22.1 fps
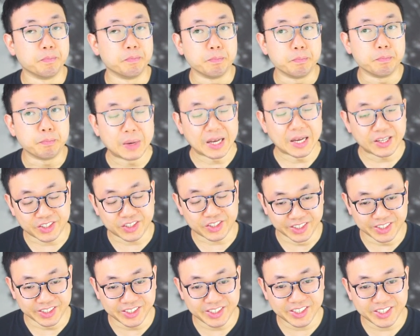
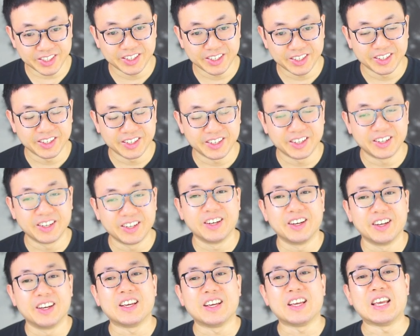message
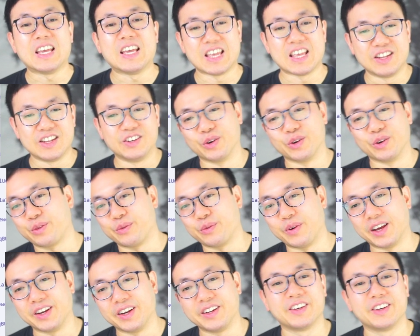in your
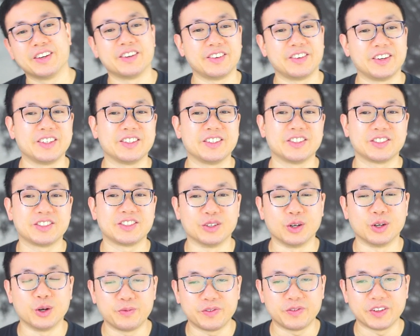thread, right? So
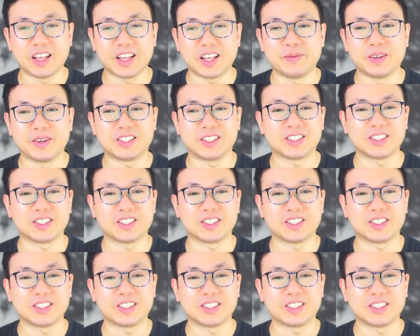hopefully that makes